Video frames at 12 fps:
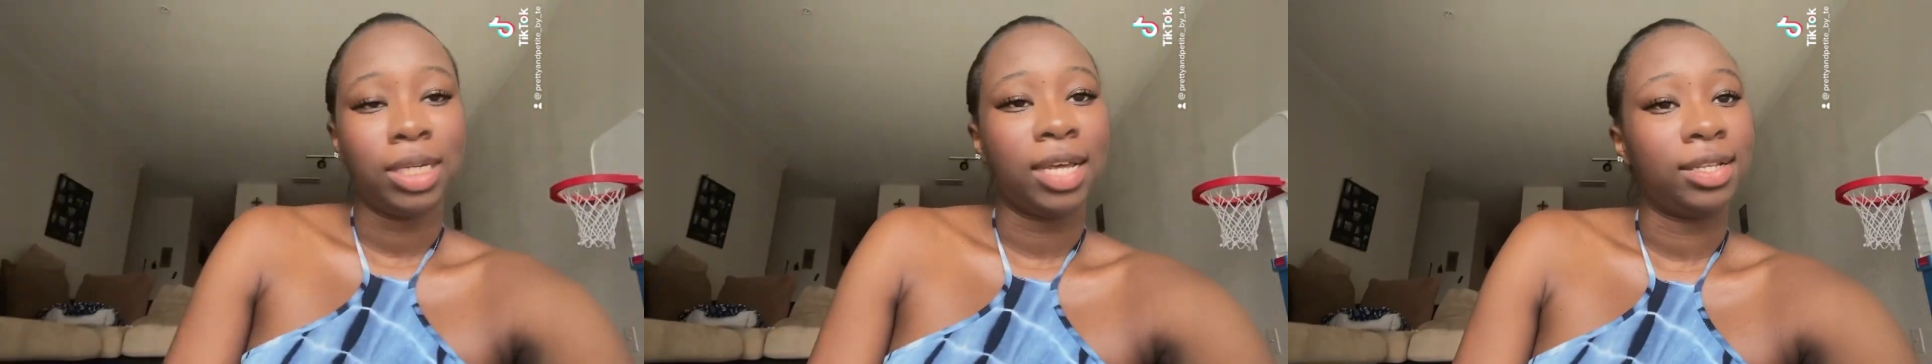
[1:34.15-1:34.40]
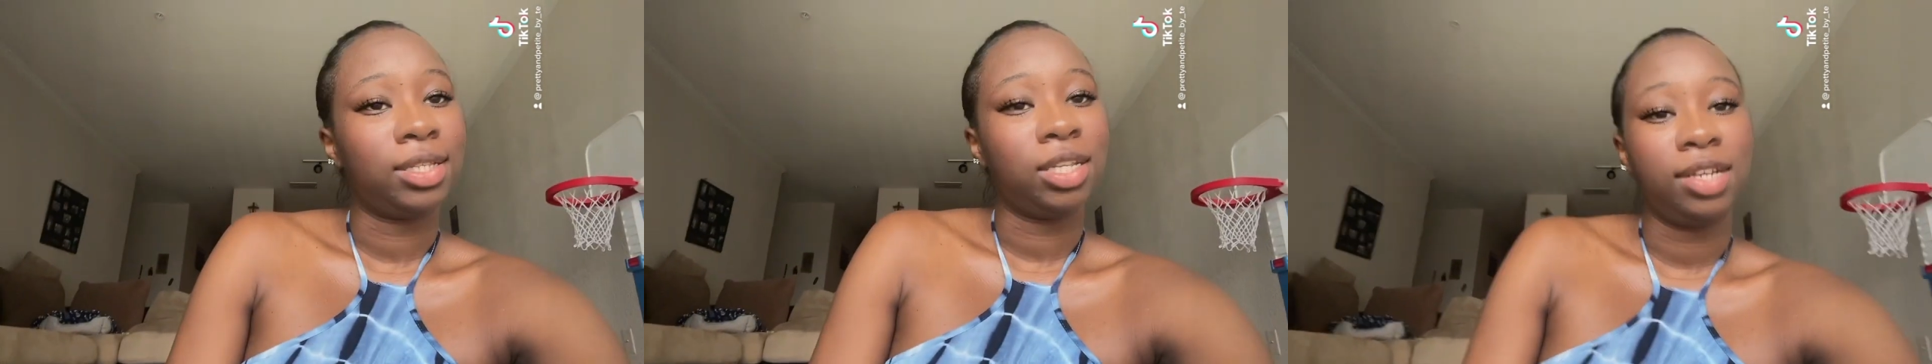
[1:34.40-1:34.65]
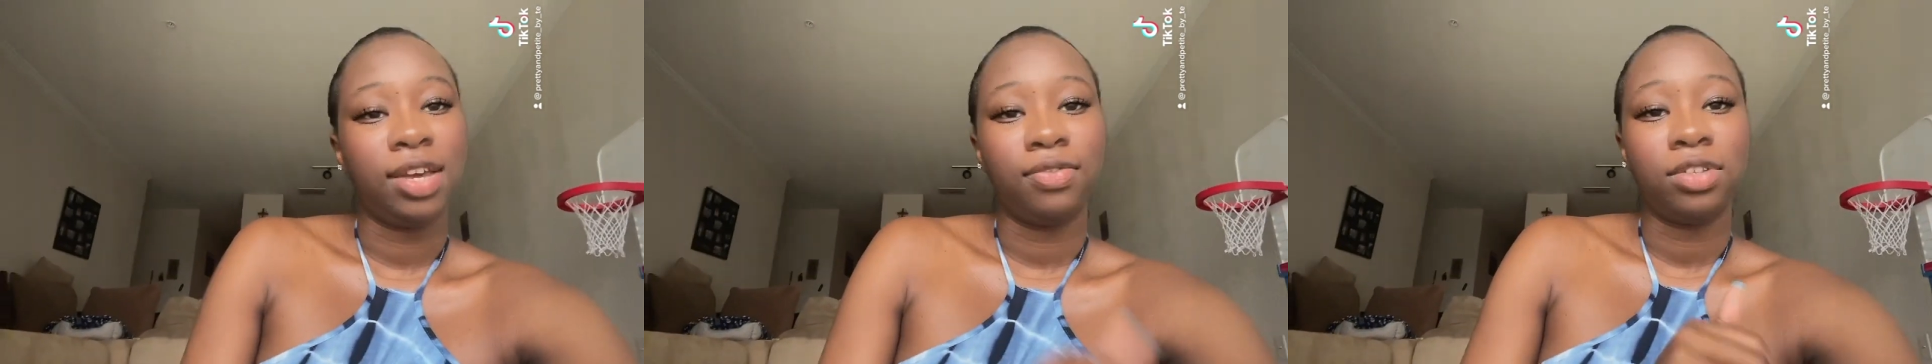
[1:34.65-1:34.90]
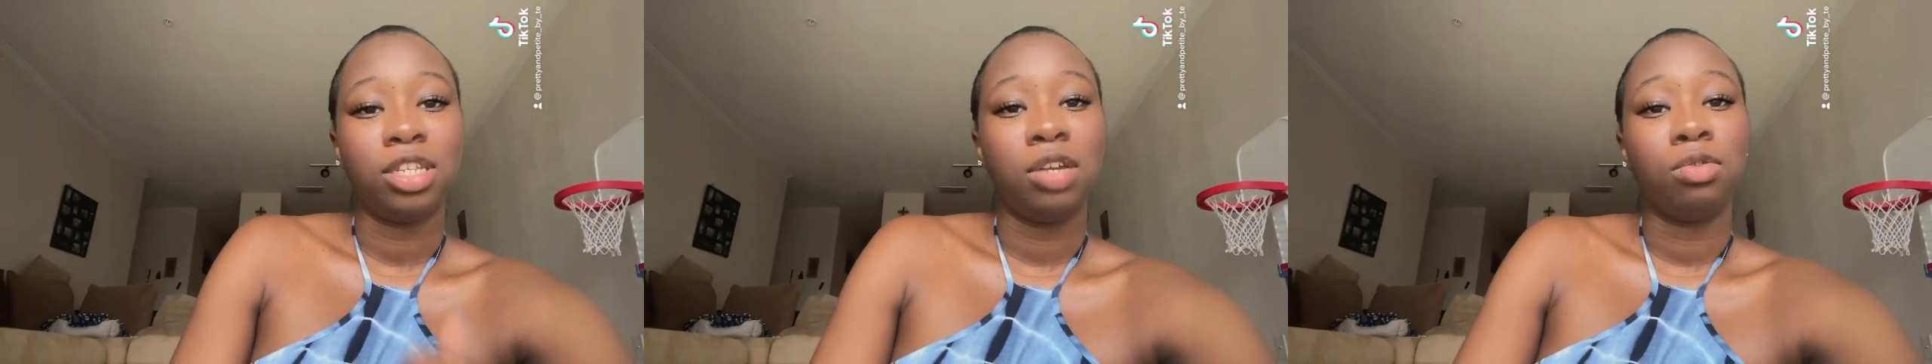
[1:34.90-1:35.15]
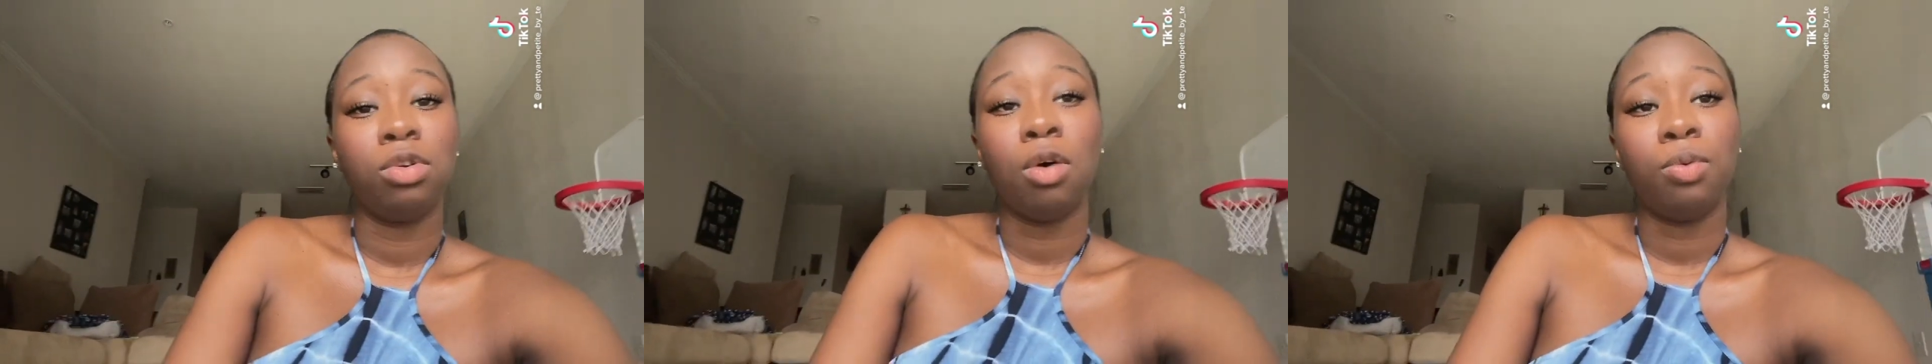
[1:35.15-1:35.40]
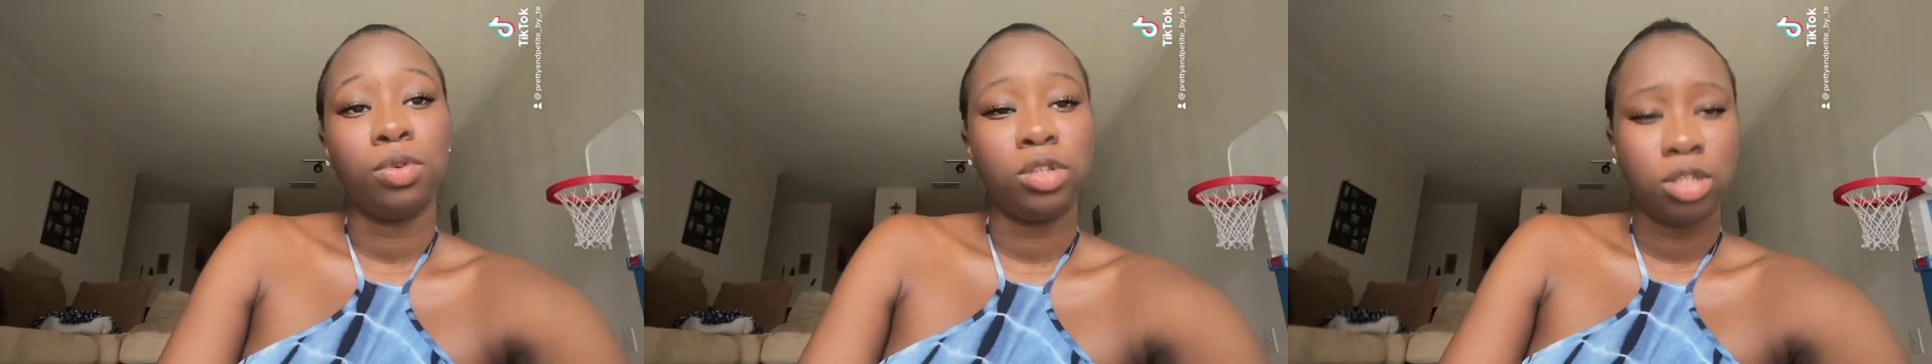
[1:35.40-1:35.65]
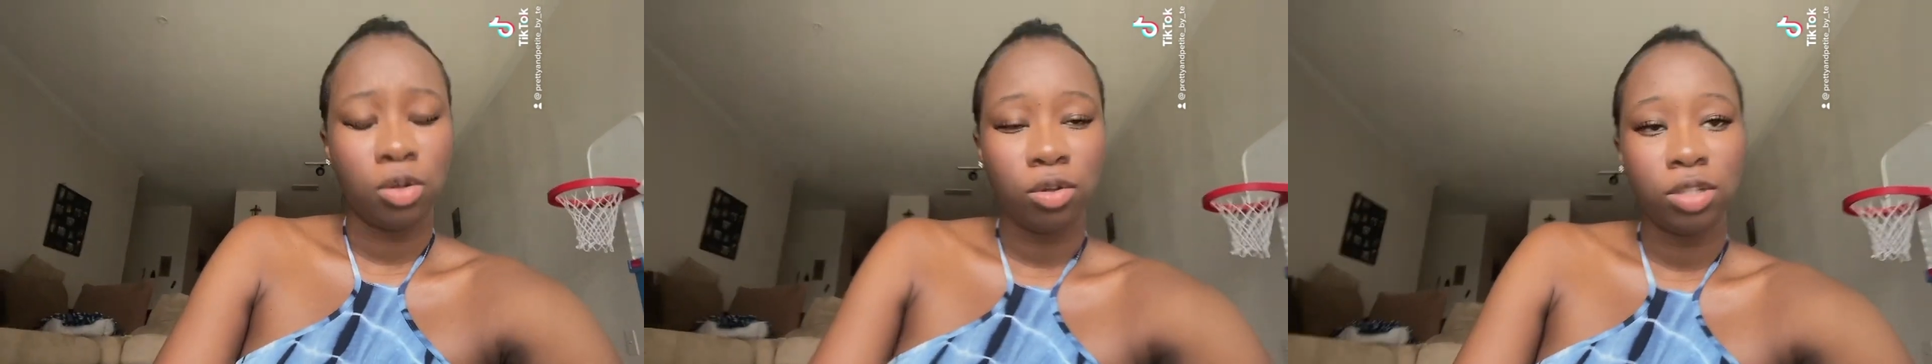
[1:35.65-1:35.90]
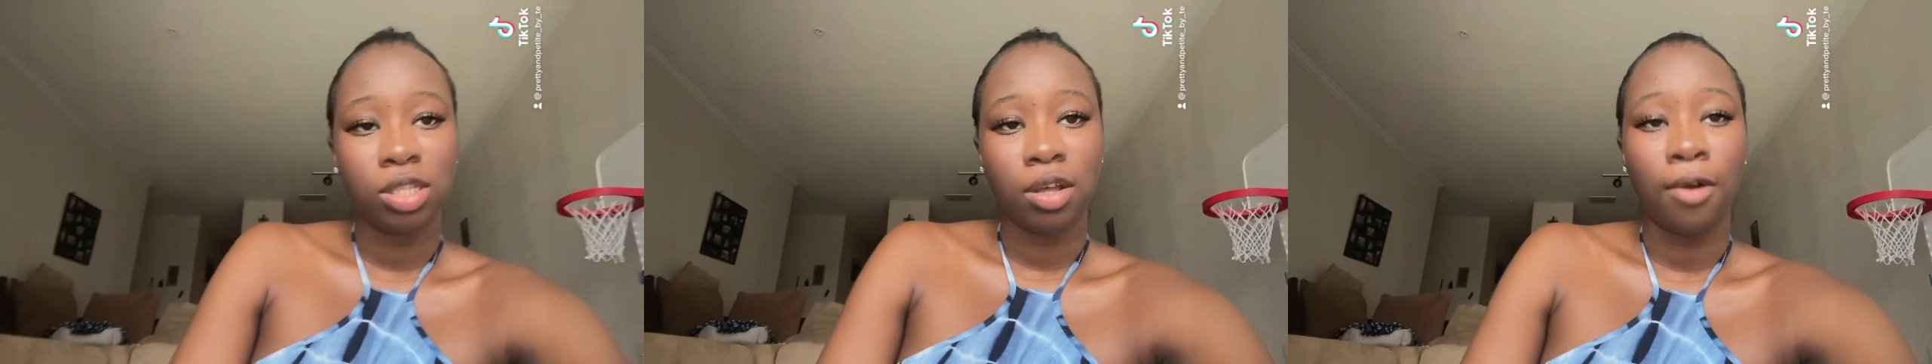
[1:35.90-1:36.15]
and I still haven't seen no
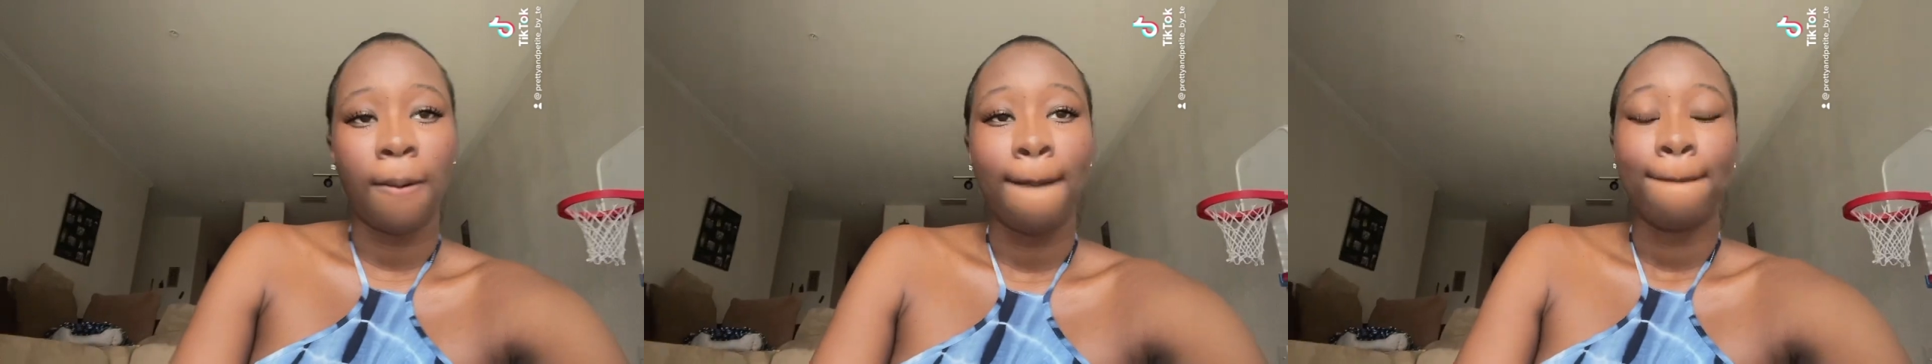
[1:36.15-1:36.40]
results, so